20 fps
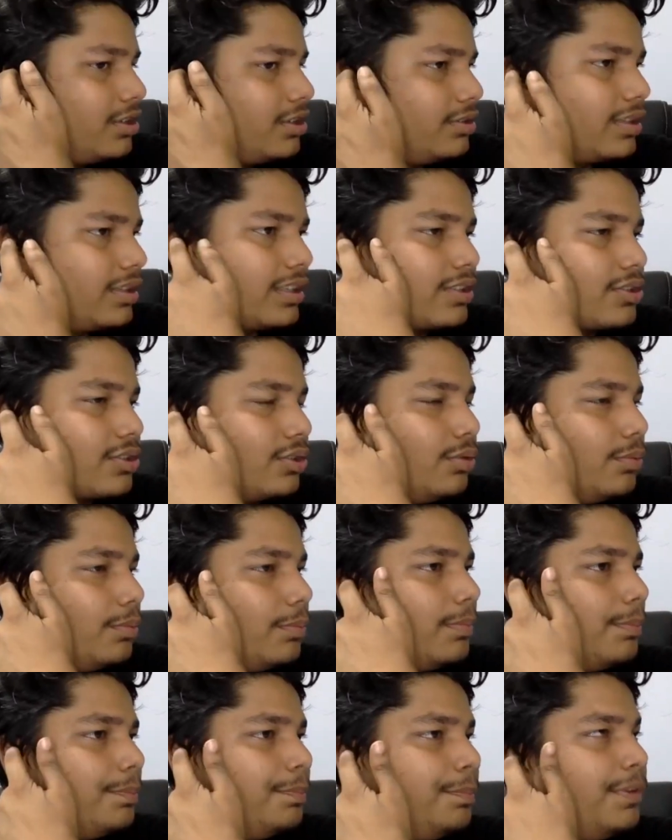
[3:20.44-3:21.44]
to. So
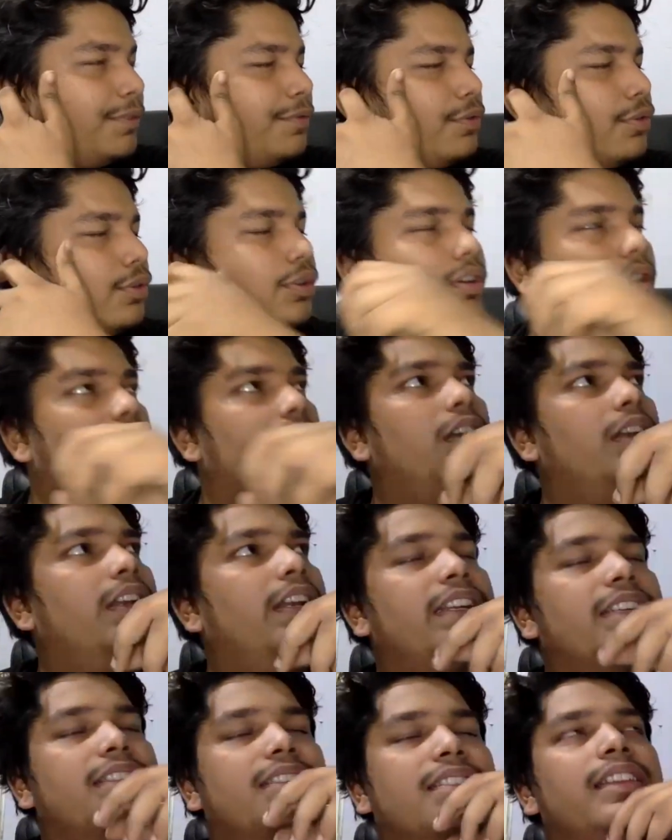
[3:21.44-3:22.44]
before,
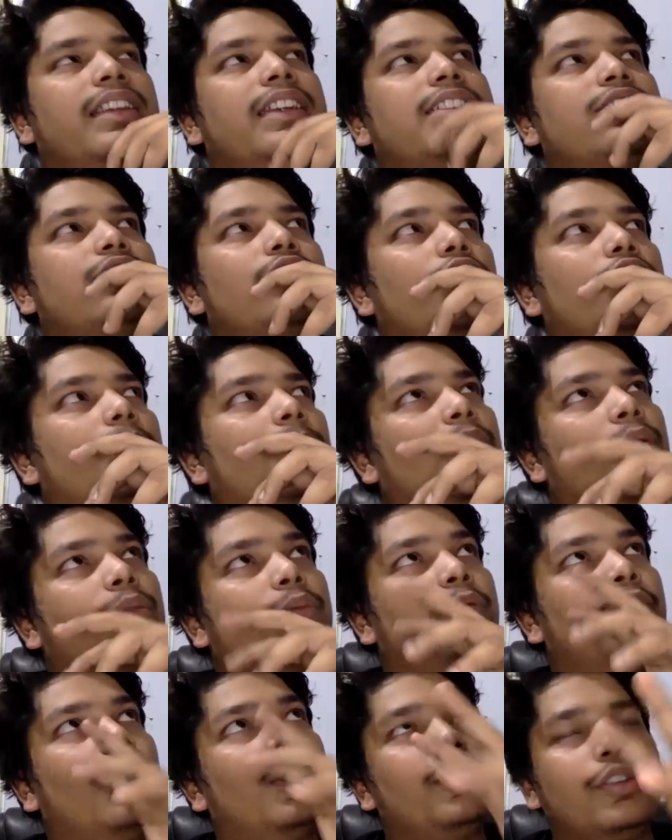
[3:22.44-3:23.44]
let's talk
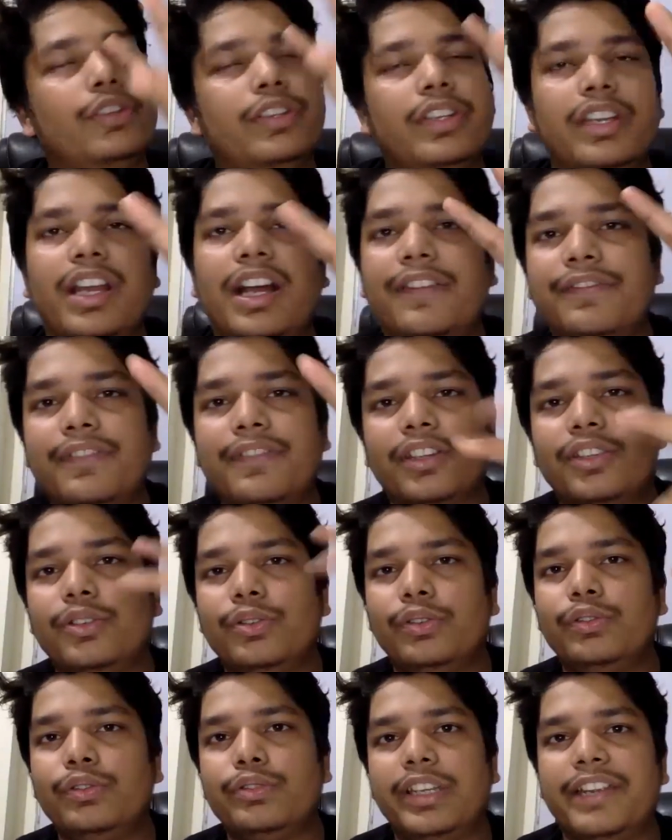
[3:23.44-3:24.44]
about what you did after
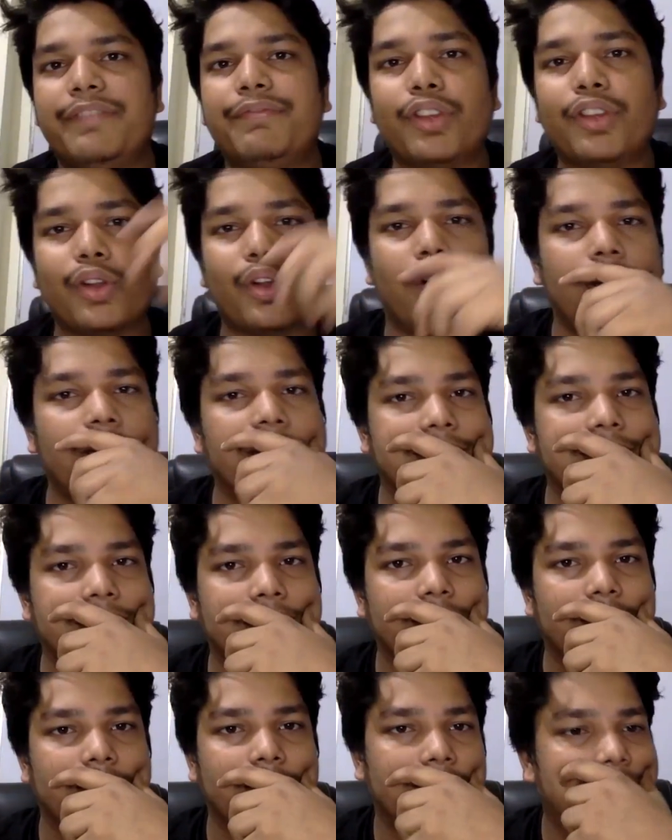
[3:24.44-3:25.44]
you left your college.
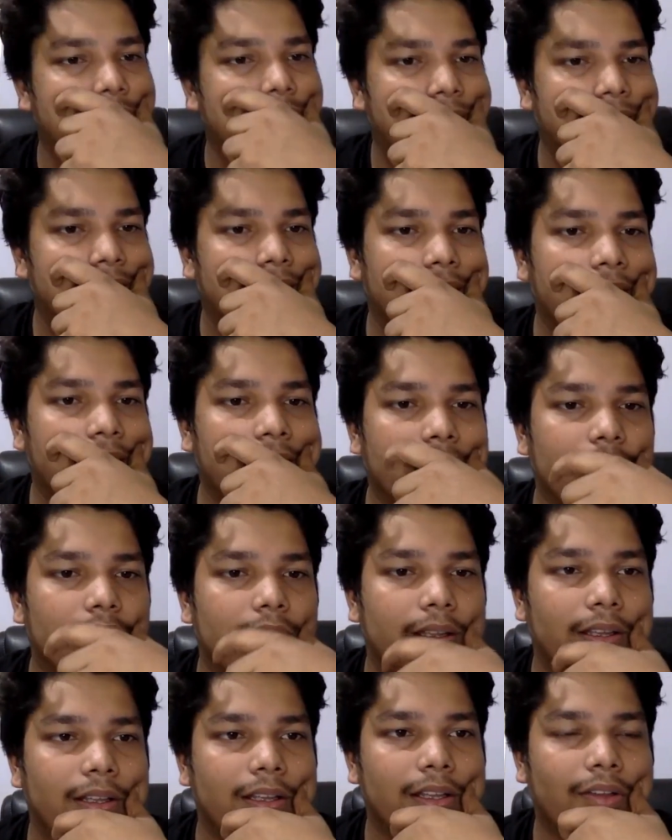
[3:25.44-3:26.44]
Like,
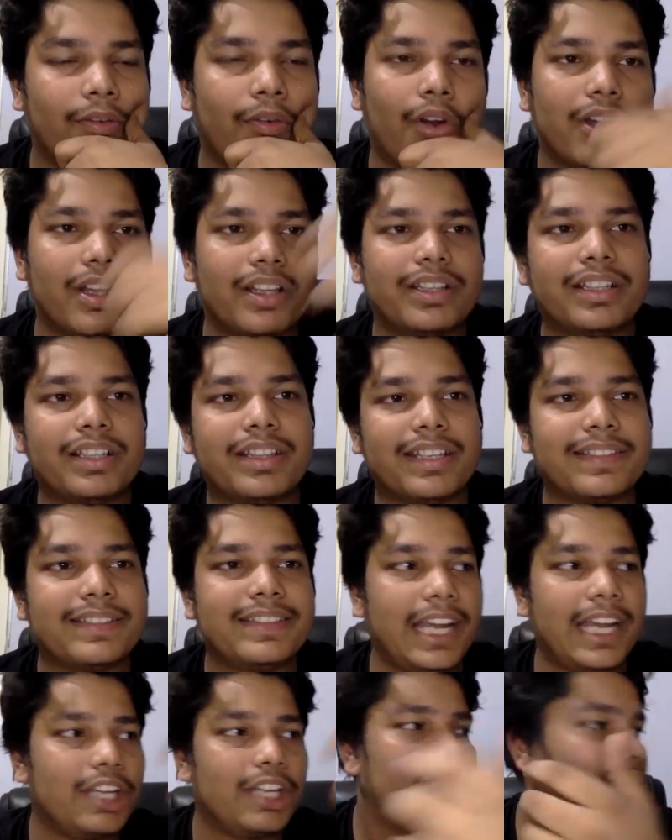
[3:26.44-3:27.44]
what are the things
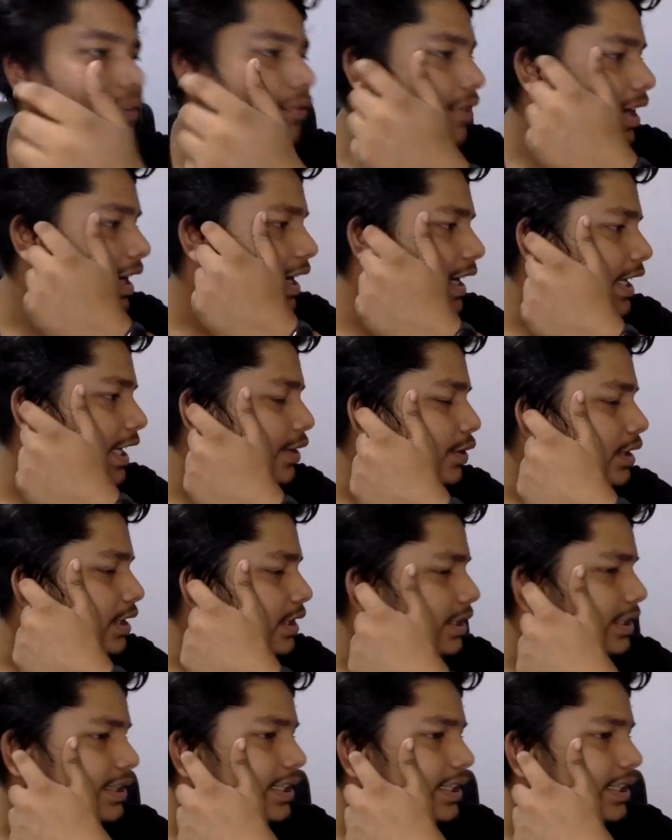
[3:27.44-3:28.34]
that you have tried? What are the